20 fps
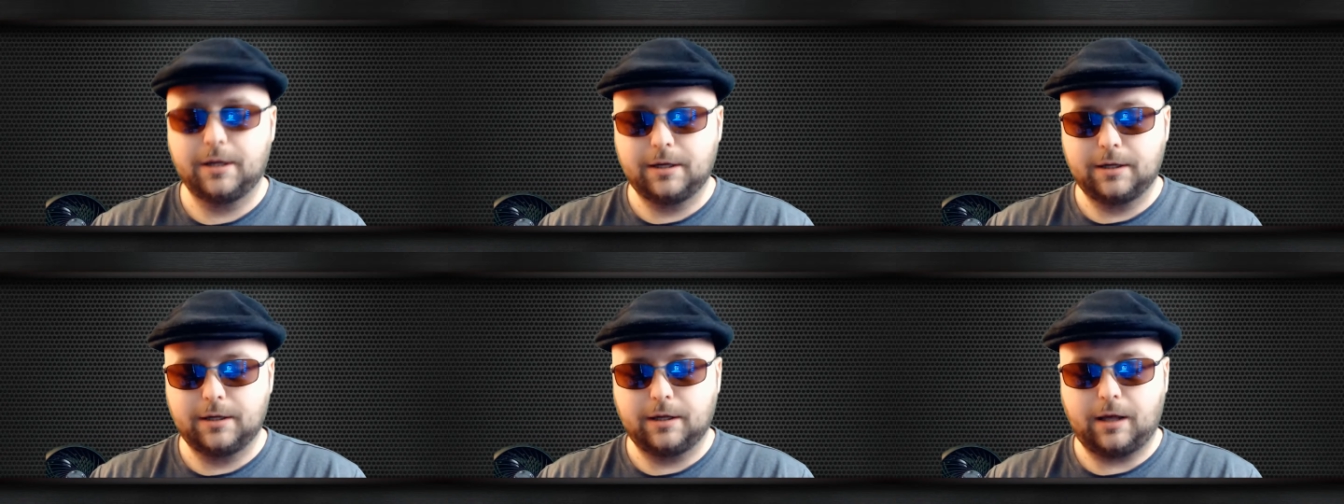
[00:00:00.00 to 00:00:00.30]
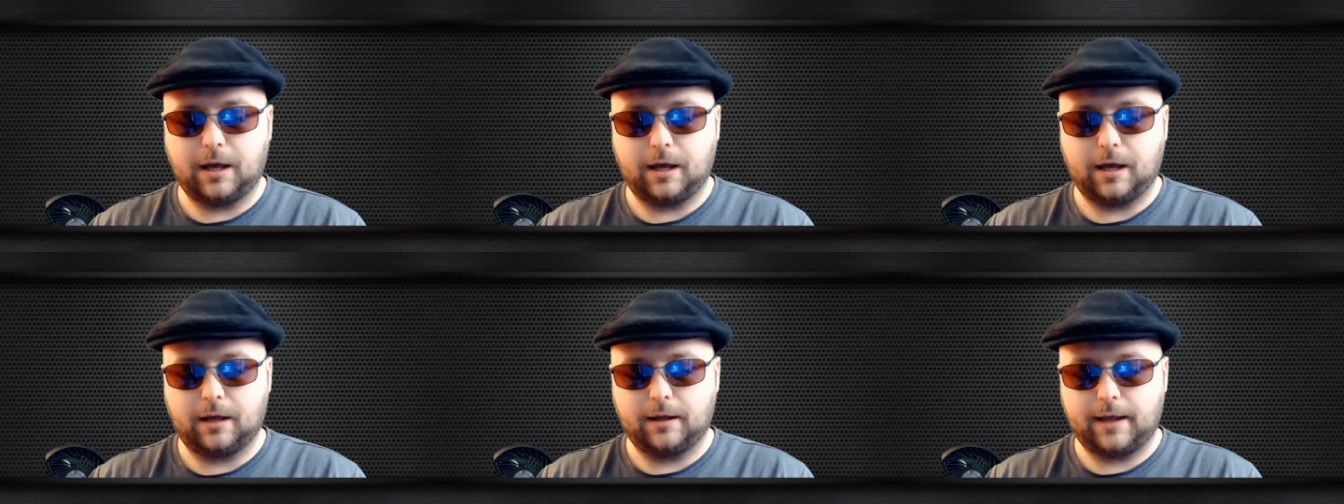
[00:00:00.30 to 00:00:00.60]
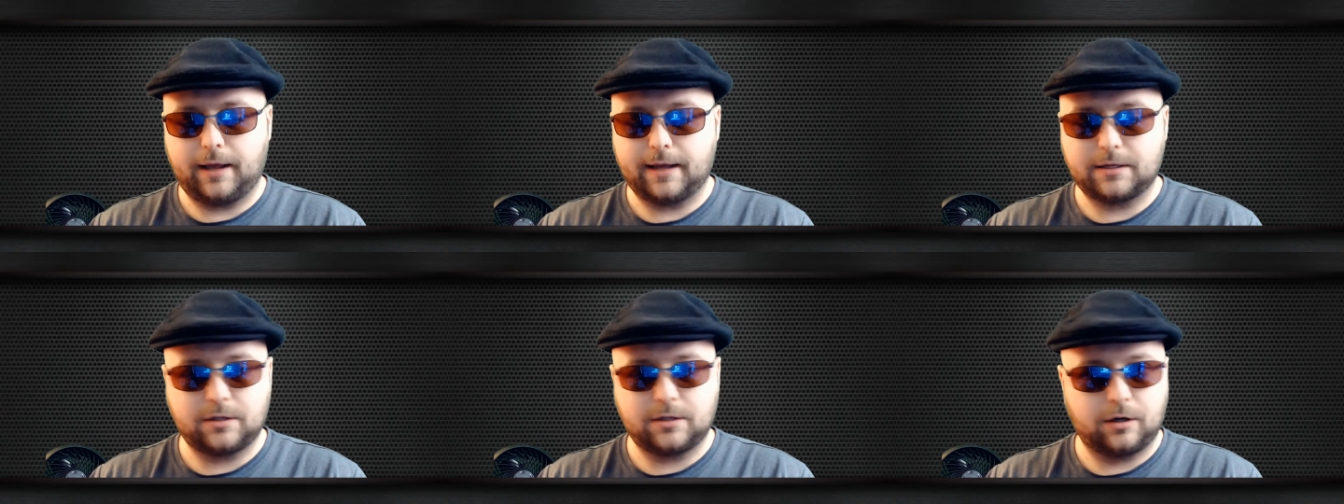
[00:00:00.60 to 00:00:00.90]

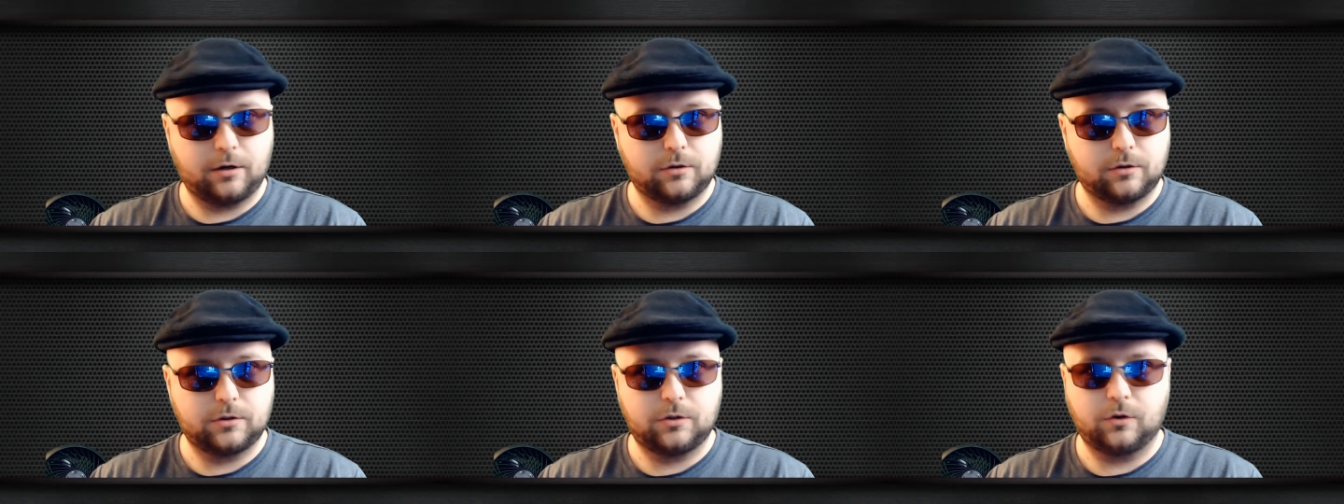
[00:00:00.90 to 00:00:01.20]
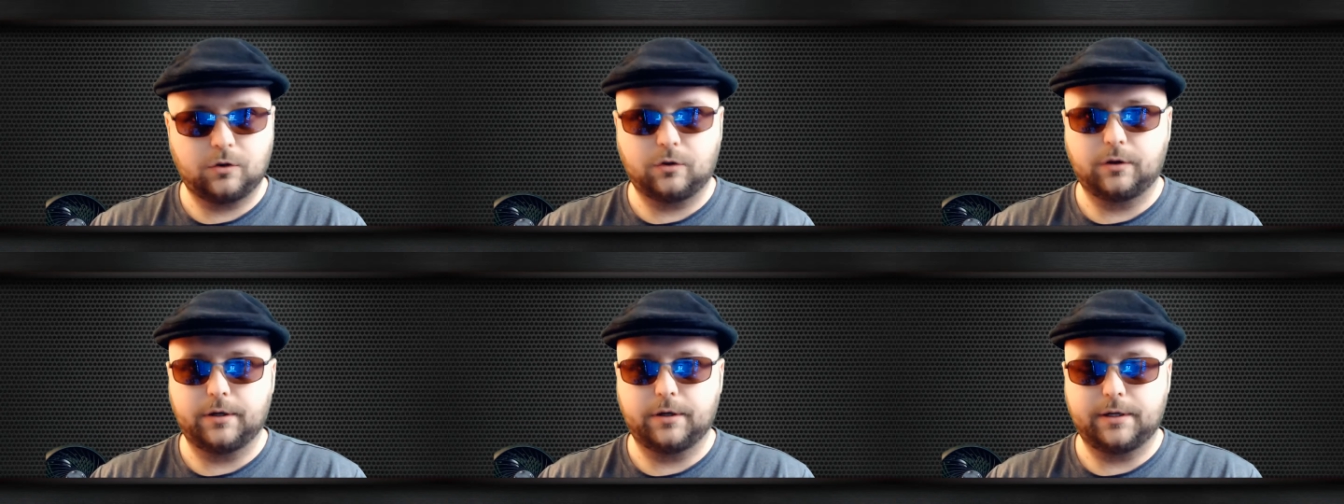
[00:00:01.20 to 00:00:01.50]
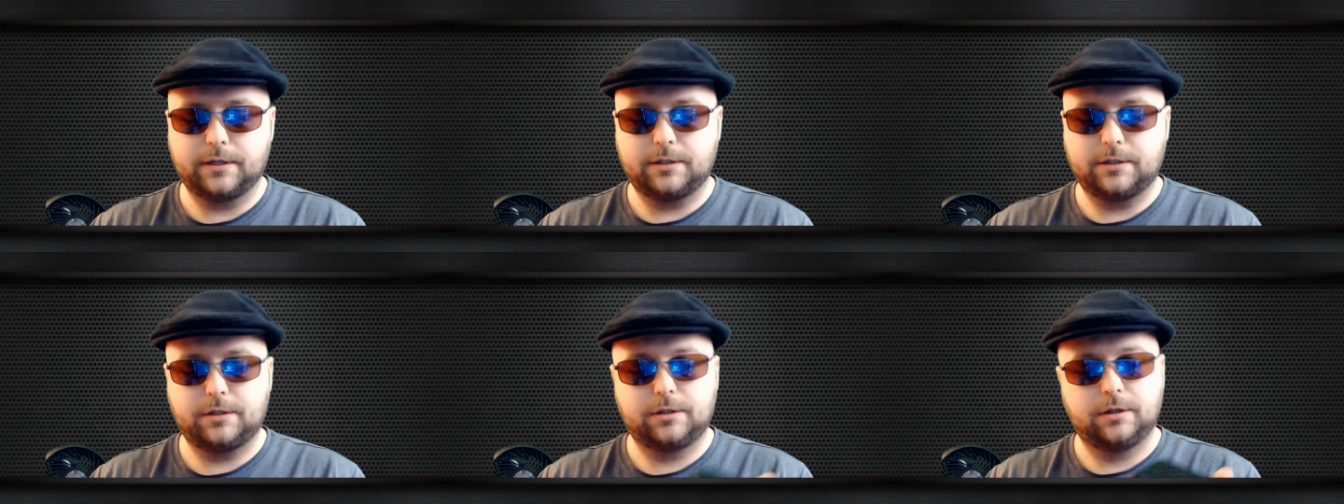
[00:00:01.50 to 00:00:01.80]
external
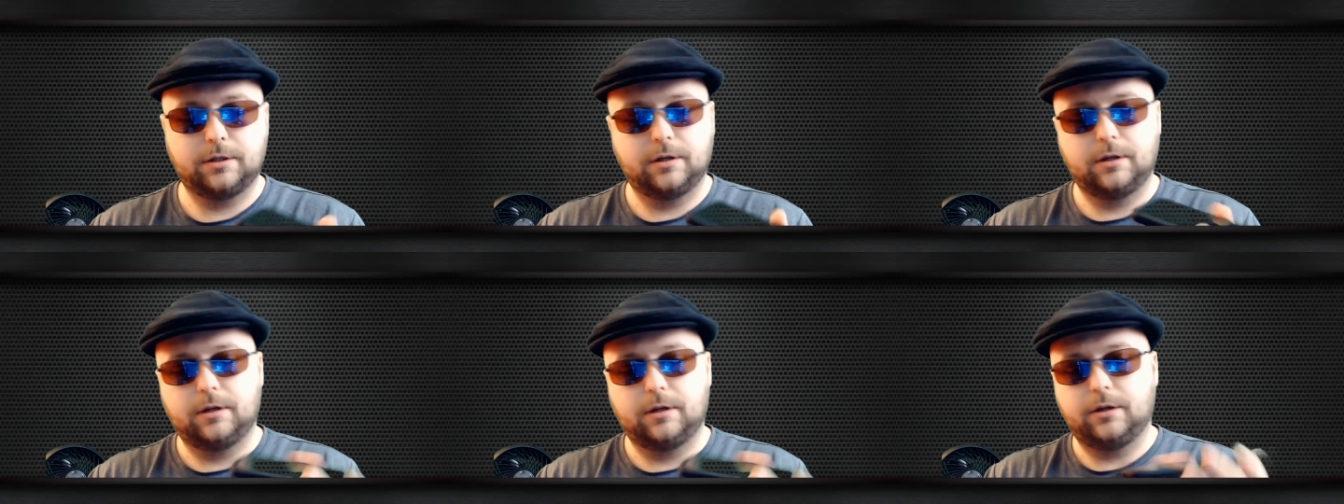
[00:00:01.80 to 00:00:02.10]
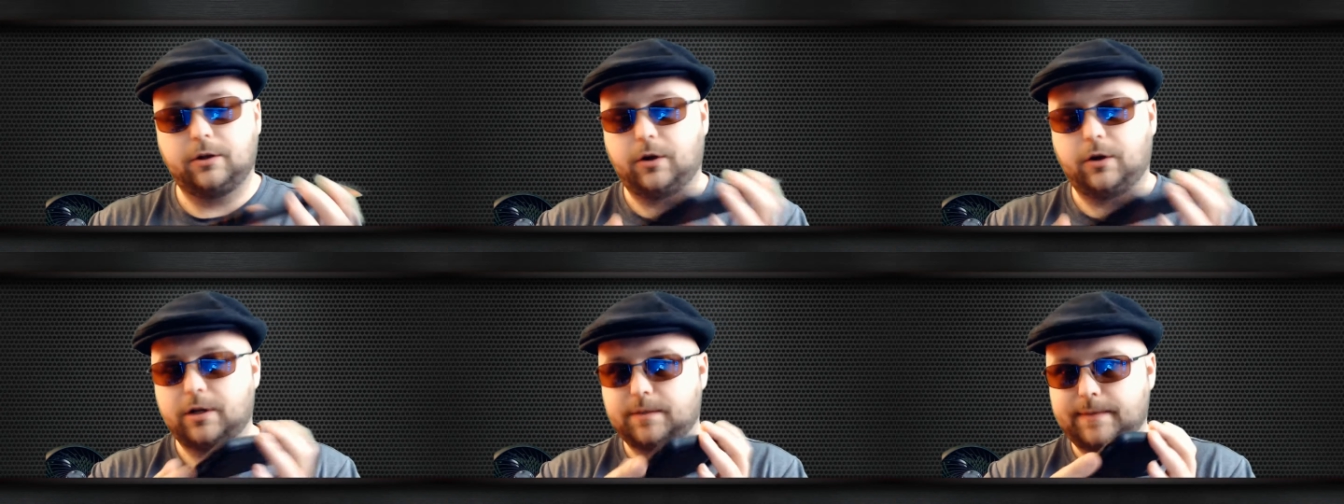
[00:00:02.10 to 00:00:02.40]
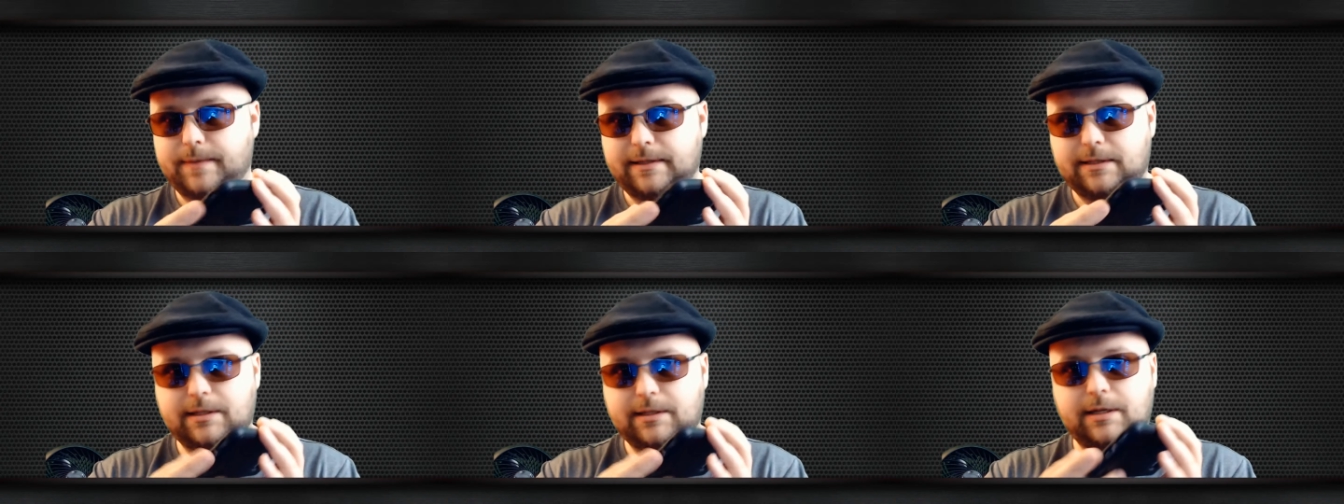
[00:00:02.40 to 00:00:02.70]
storage,
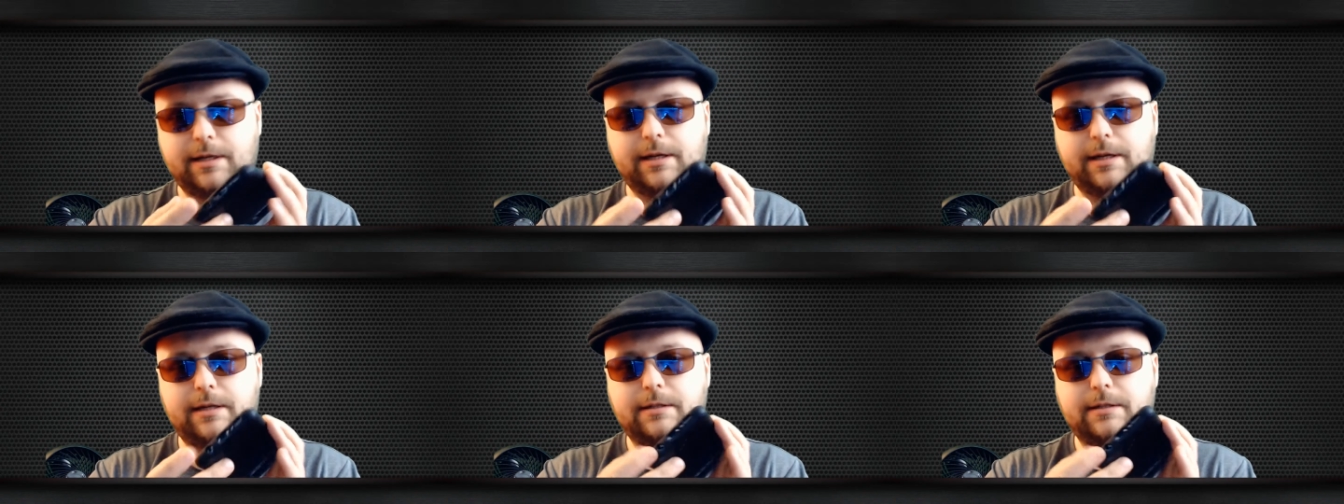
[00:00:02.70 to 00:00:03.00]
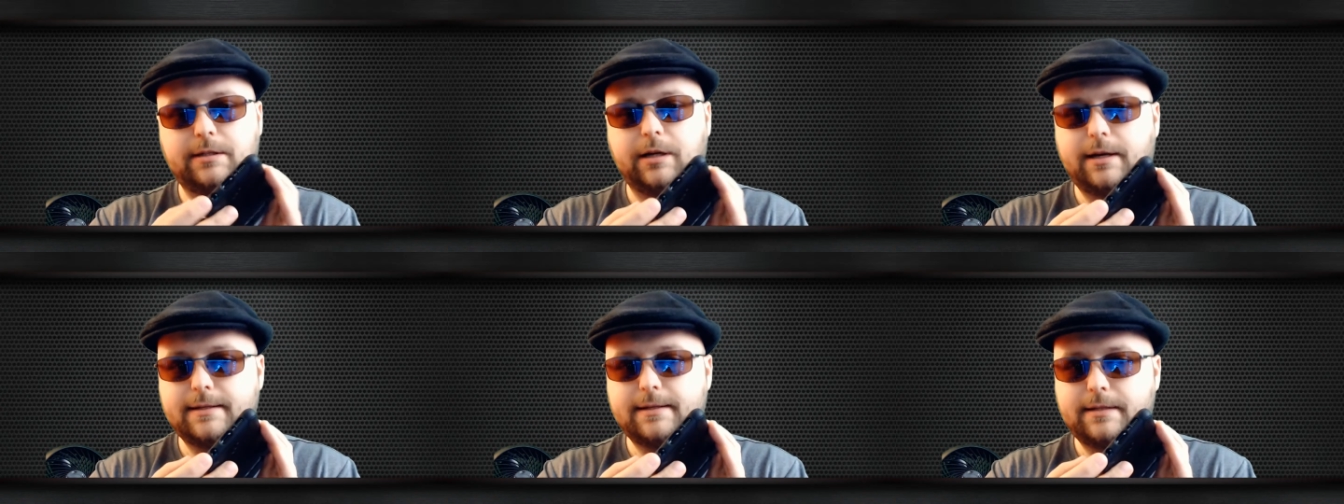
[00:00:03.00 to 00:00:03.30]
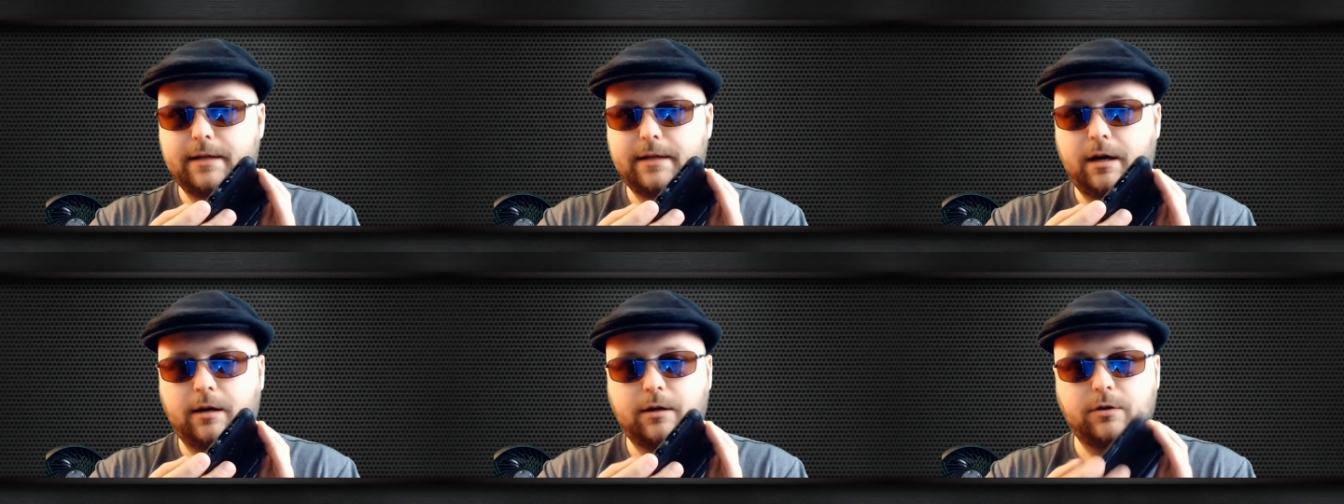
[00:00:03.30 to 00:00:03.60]
USB-C, still has
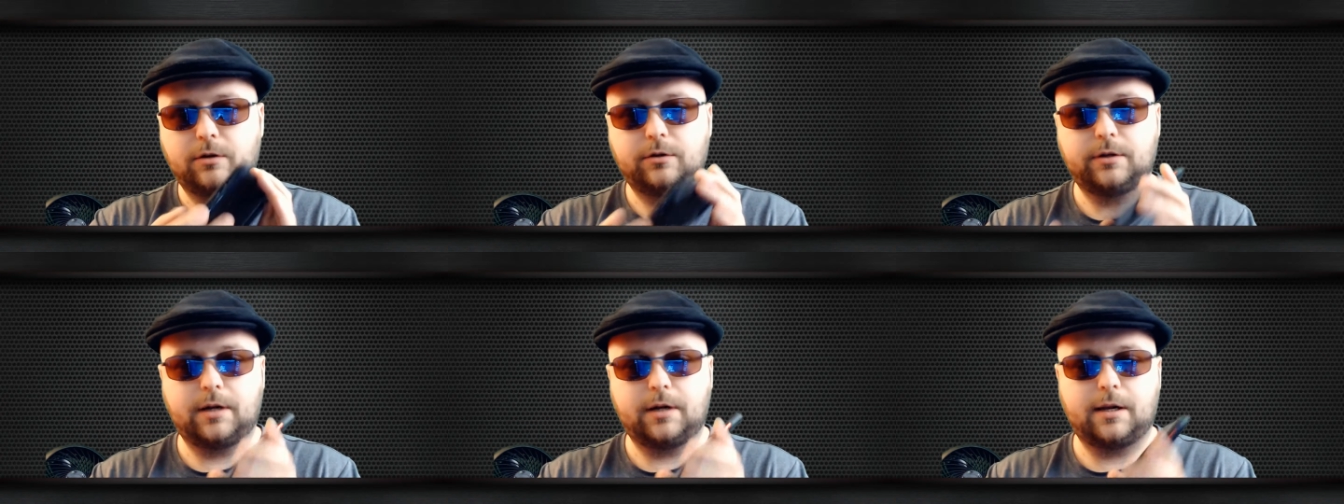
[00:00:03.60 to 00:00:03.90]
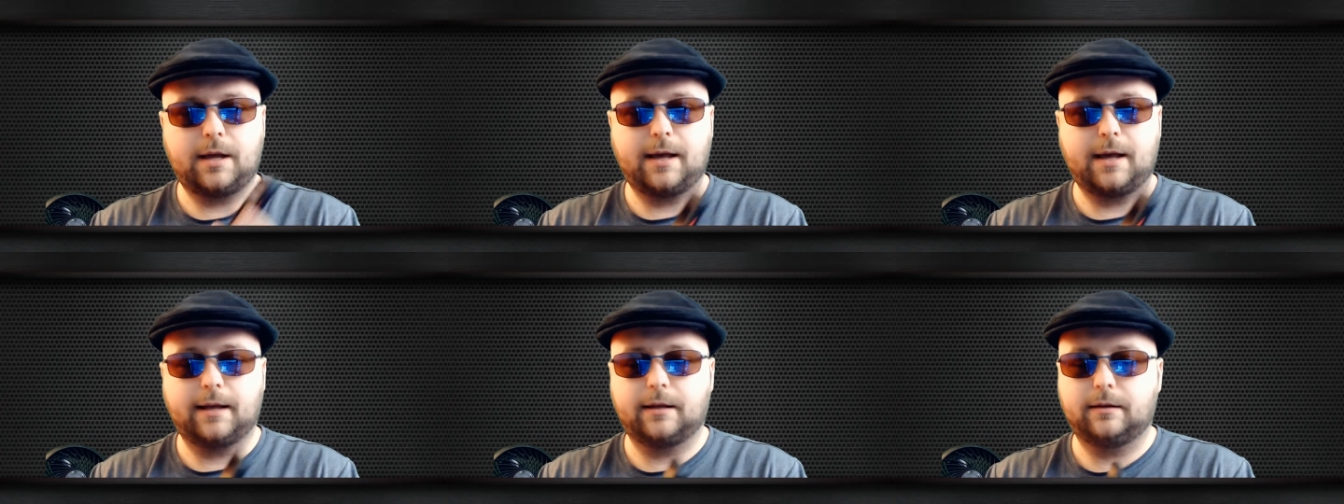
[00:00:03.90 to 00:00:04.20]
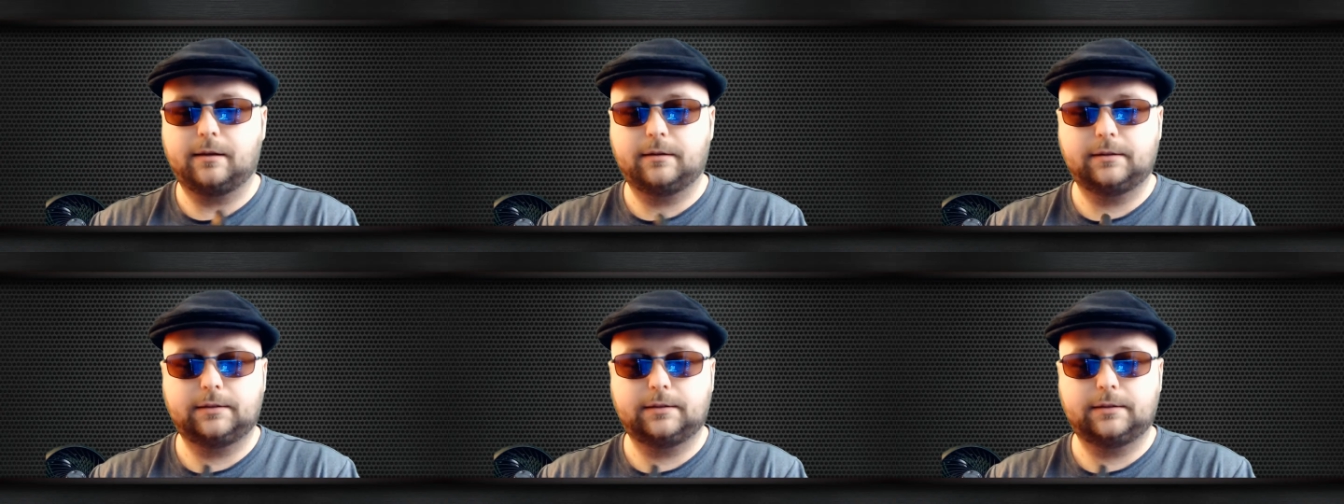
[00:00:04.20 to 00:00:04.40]
the auto jack.